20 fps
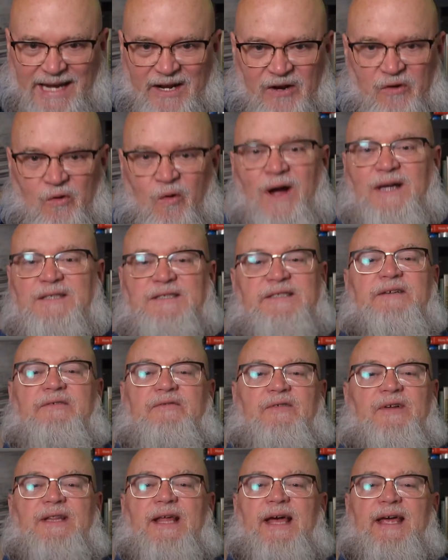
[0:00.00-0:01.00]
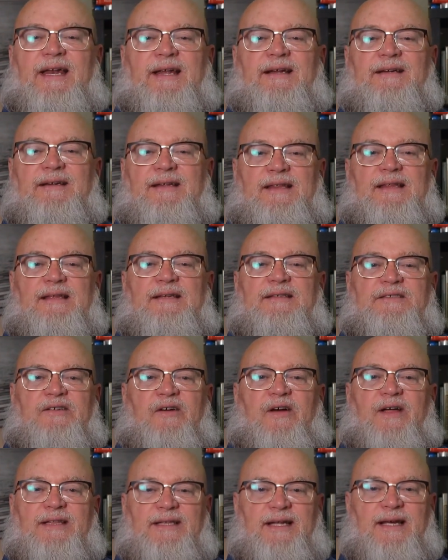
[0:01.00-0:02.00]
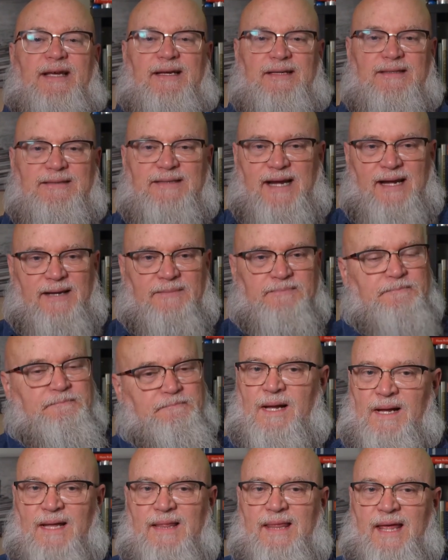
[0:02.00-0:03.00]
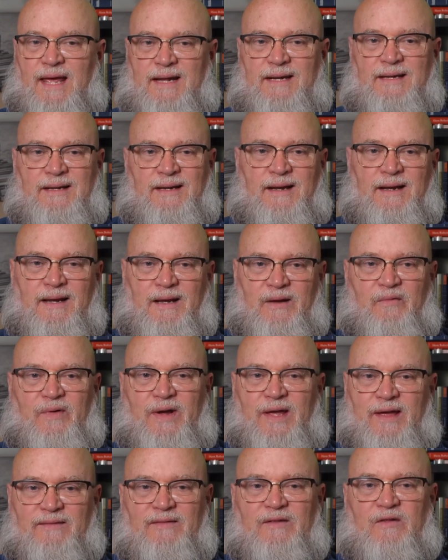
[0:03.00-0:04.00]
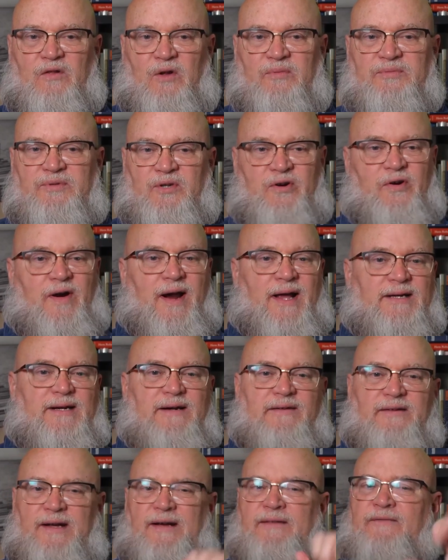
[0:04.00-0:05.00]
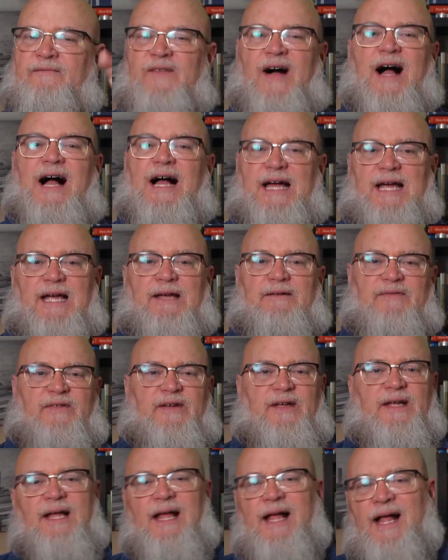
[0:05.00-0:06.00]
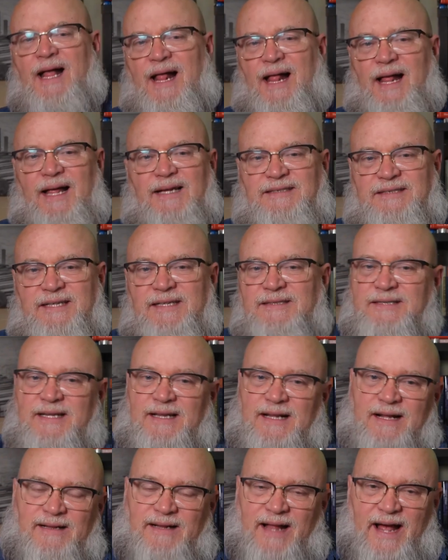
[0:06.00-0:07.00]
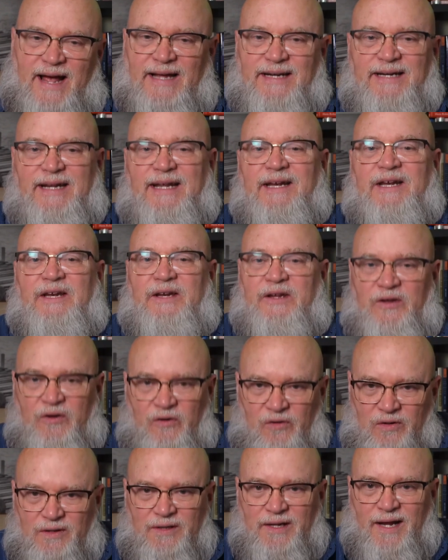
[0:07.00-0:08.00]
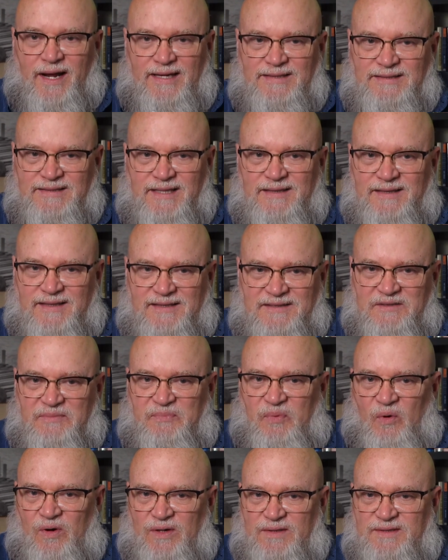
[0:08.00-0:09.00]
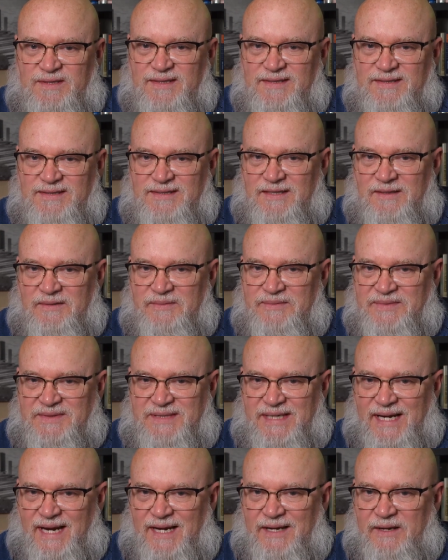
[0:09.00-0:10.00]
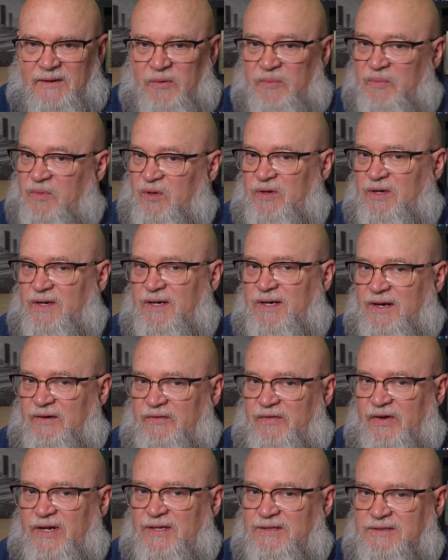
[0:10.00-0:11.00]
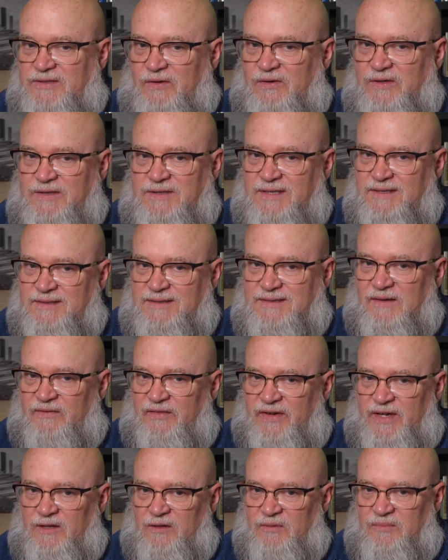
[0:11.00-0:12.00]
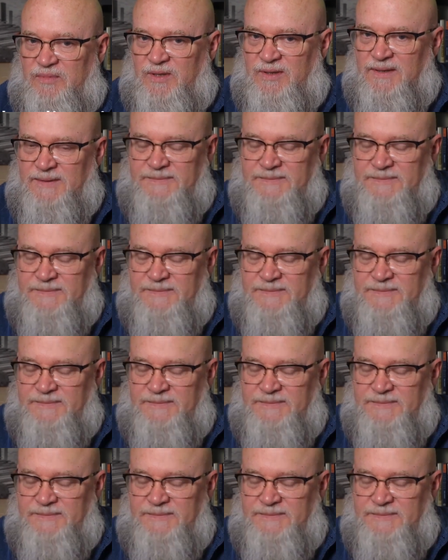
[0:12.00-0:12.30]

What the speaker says: question relating to this on the exam. Then we have global criteria 5. Assist the client in utilizing the support systems and community resources available.